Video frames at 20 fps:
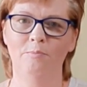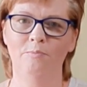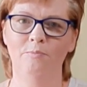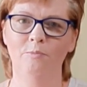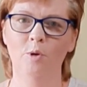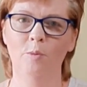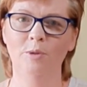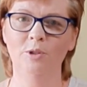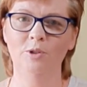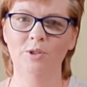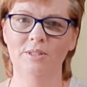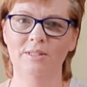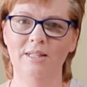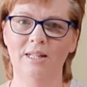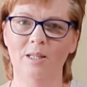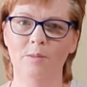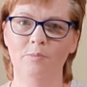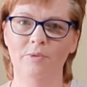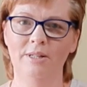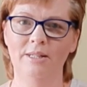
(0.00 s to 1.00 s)
Ruben just
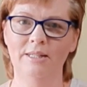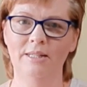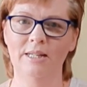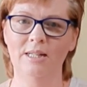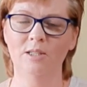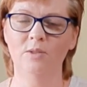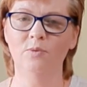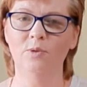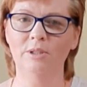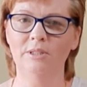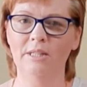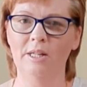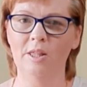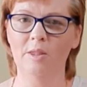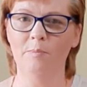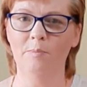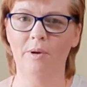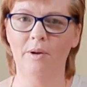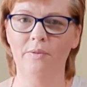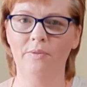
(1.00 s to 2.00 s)
celebrated his
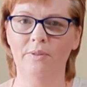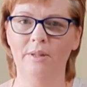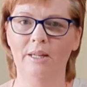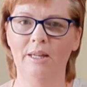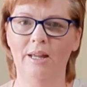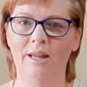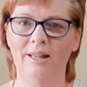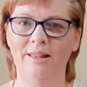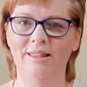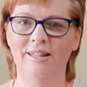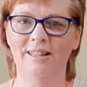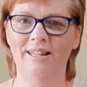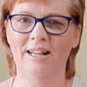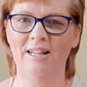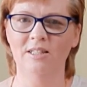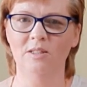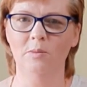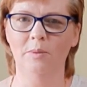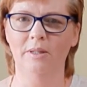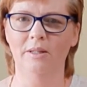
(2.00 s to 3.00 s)
14th birthday in the
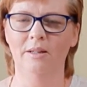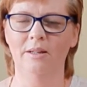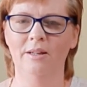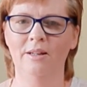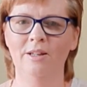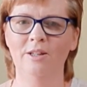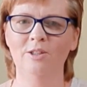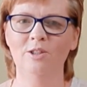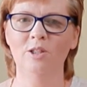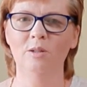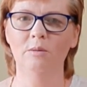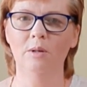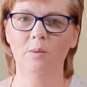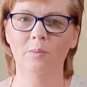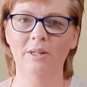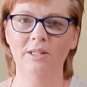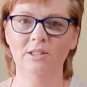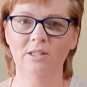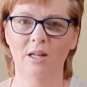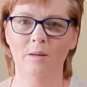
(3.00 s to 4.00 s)
last week, so we
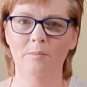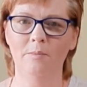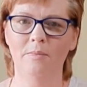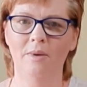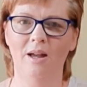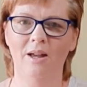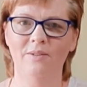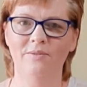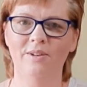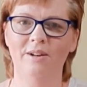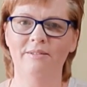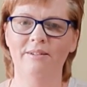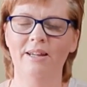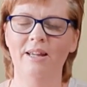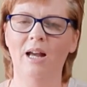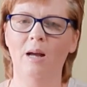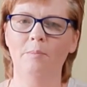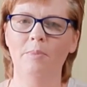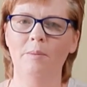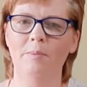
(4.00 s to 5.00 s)
wish him a very
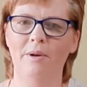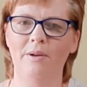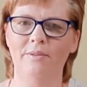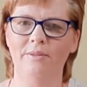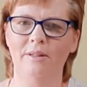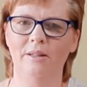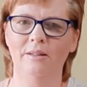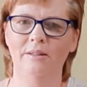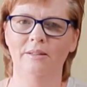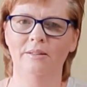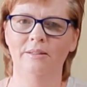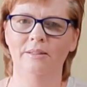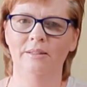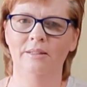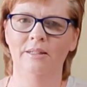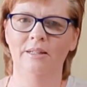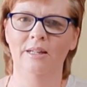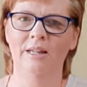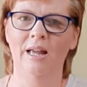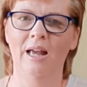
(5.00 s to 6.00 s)
happy birthday.
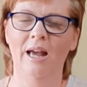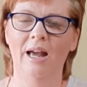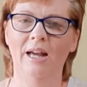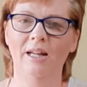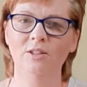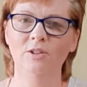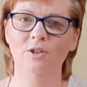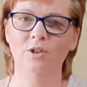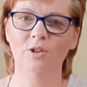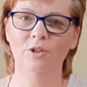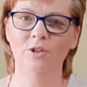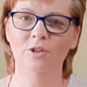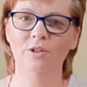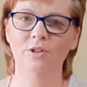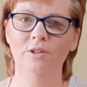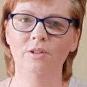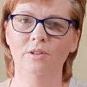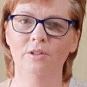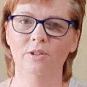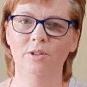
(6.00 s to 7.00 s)
And to
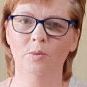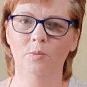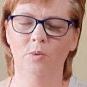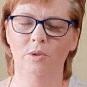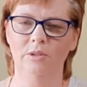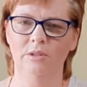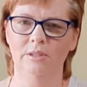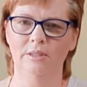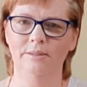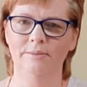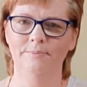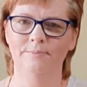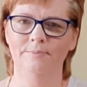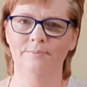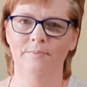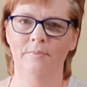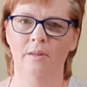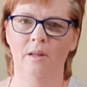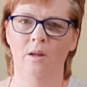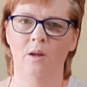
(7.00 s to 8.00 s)
you who are watching,
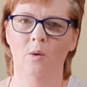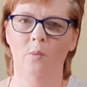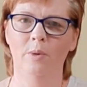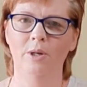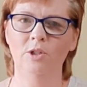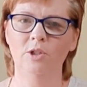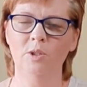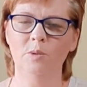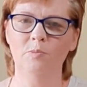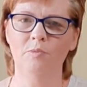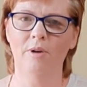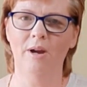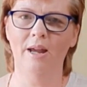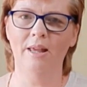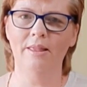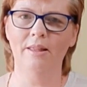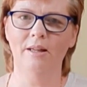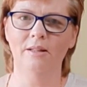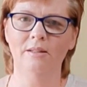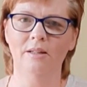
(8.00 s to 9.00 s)
we just pray
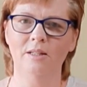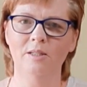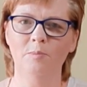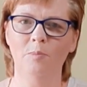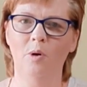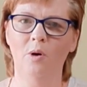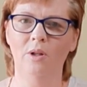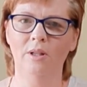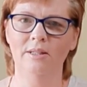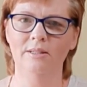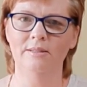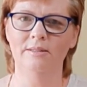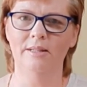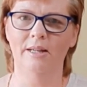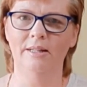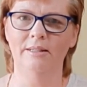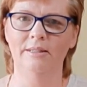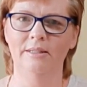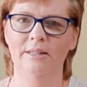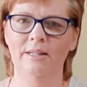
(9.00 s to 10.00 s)
that, as Paul has
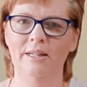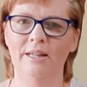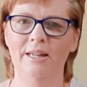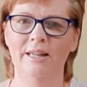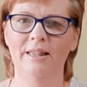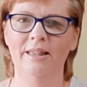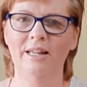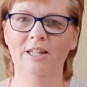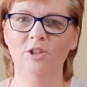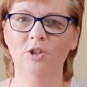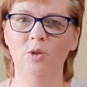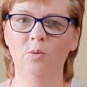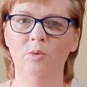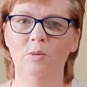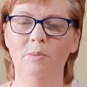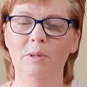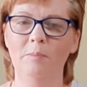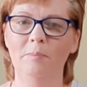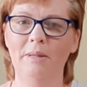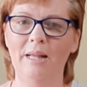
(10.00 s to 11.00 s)
said, that you will
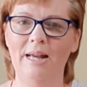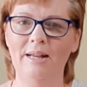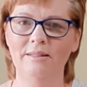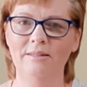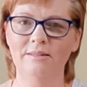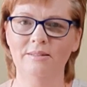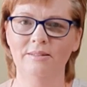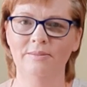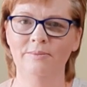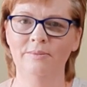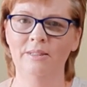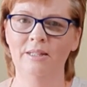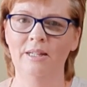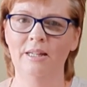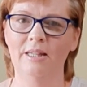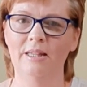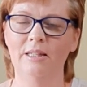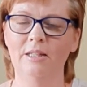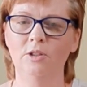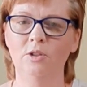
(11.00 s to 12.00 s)
be blessed,
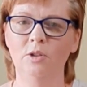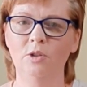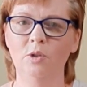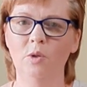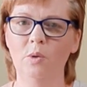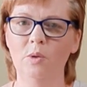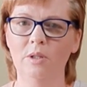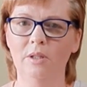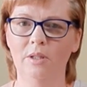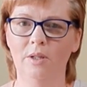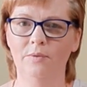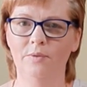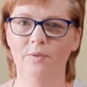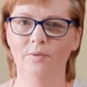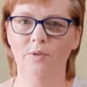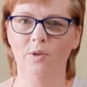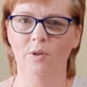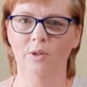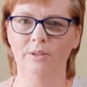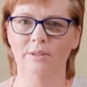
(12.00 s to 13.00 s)
that you know the love of
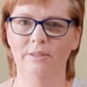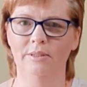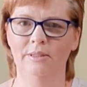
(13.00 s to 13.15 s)
God.